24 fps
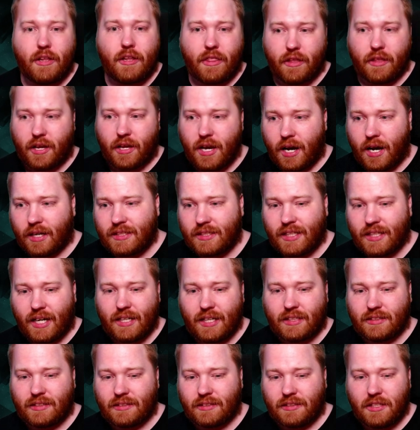The Car
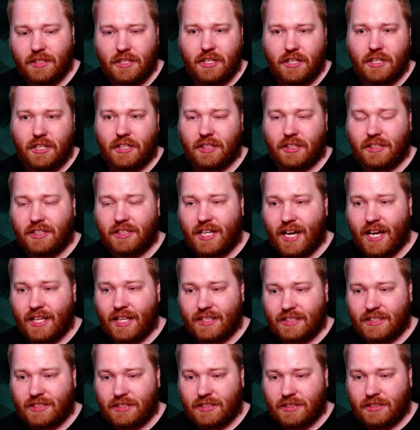Titan
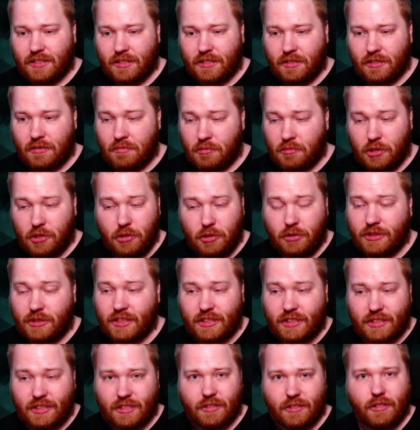gets
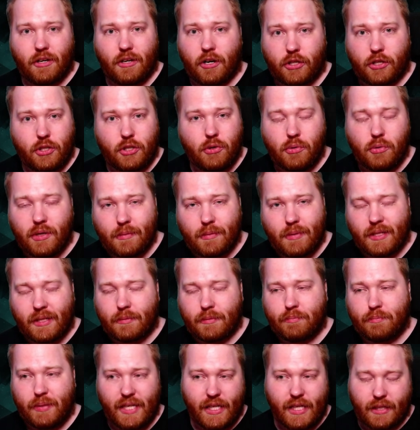loses her cool a
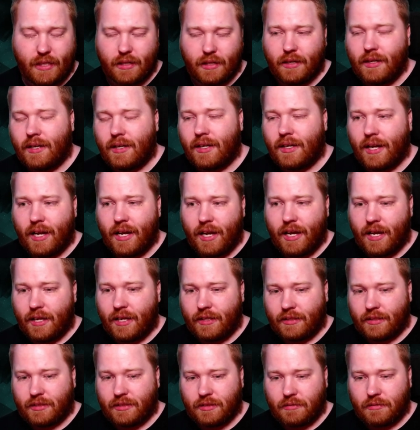bit, Pieck,
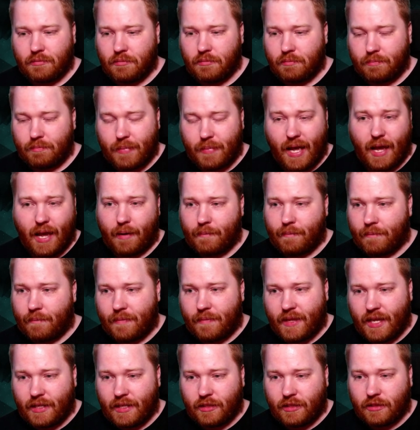and bam
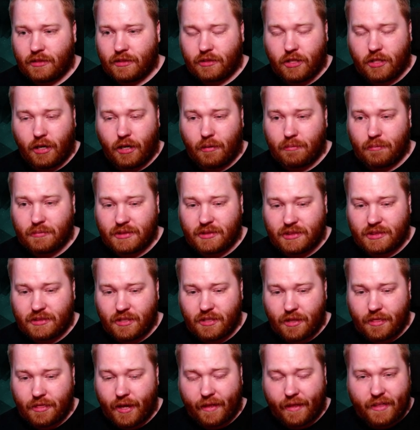then comes
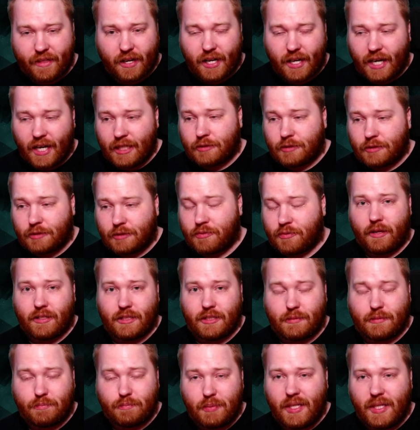the other guys with the
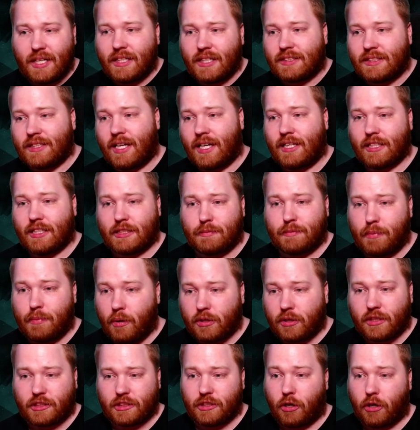spears and
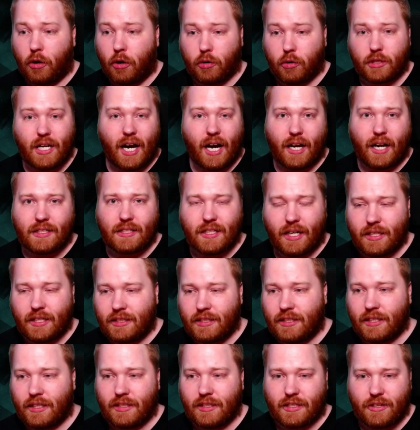explode the whole car
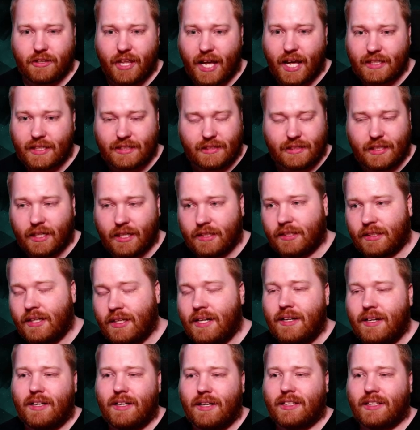titan and that's done
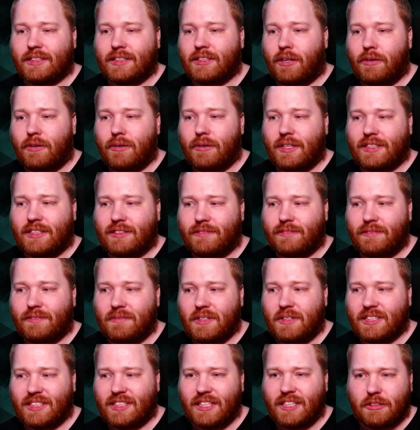so it's
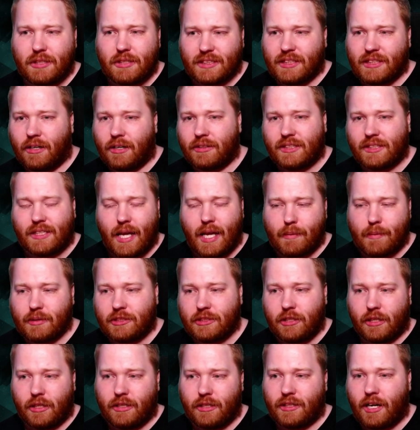it's interesting how the tables
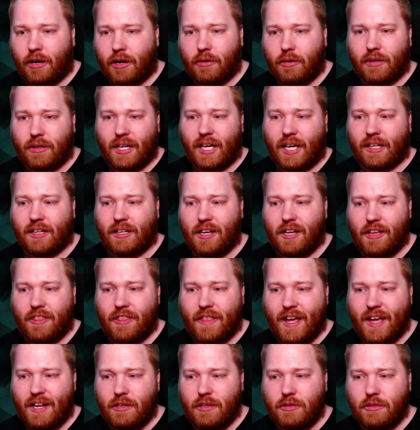turn and how like
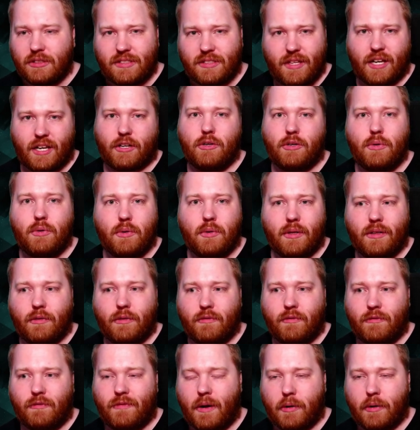they lose their cool
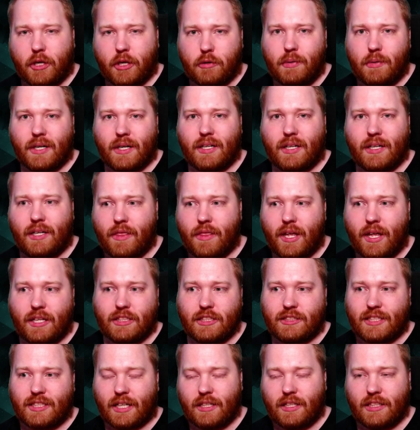very quickly and then
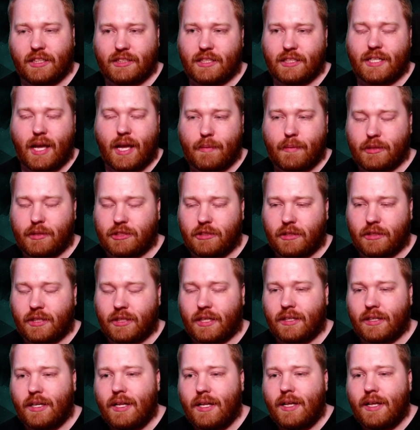suddenly the tables turn
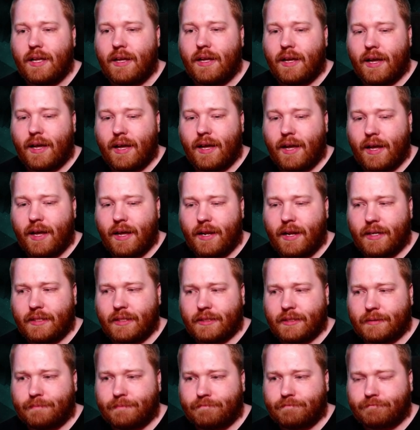again
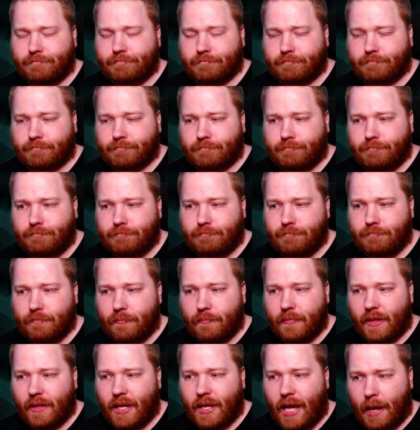and
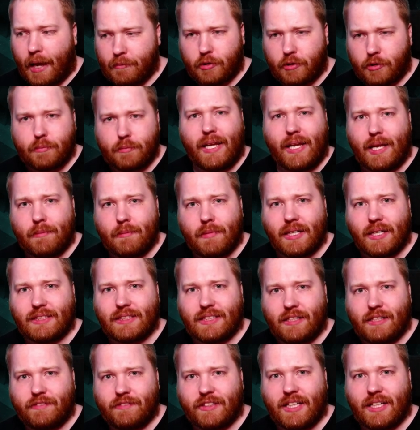i'm repeating
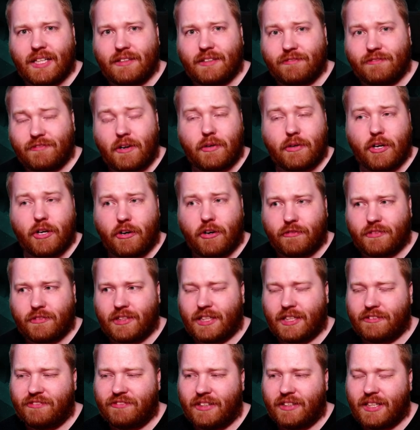myself again very often
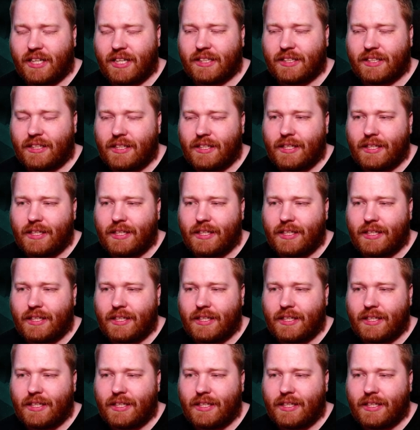i feel like